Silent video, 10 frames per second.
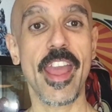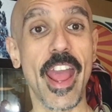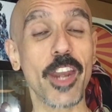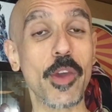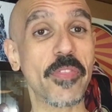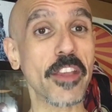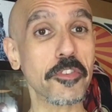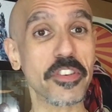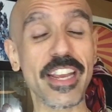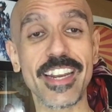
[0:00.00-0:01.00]
Anyway,
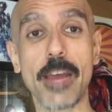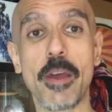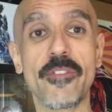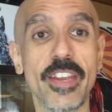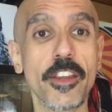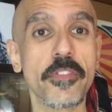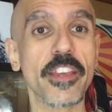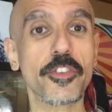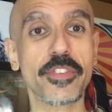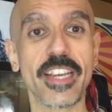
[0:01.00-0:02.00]
thanks for checking out my video.
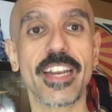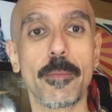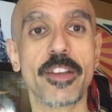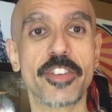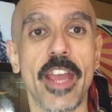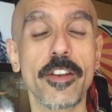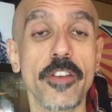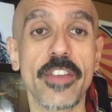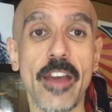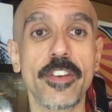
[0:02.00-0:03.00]
Thanks for checking out my
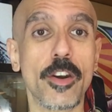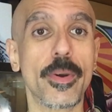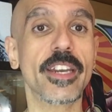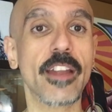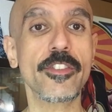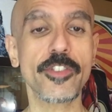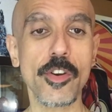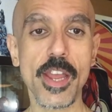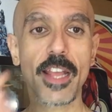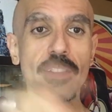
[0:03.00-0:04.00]
channel. If you haven't already done
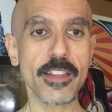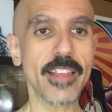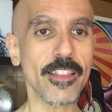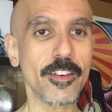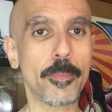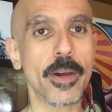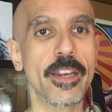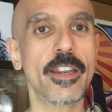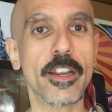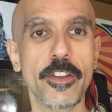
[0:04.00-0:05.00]
so, click that little
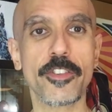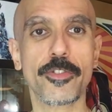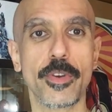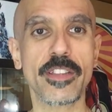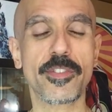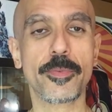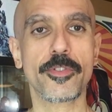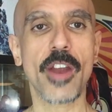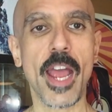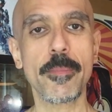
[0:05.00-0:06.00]
button under the screen,
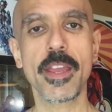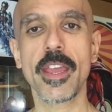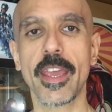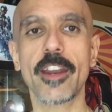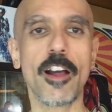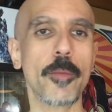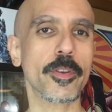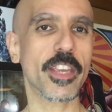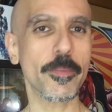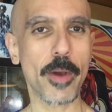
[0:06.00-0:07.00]
subscribe. It'll help
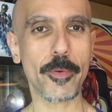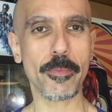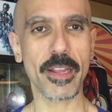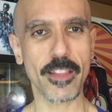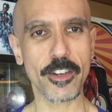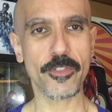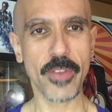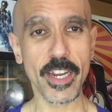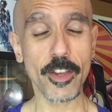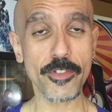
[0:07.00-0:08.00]
you keep up with my latest
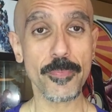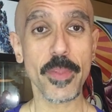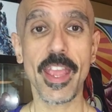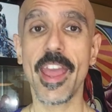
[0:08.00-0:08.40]
videos.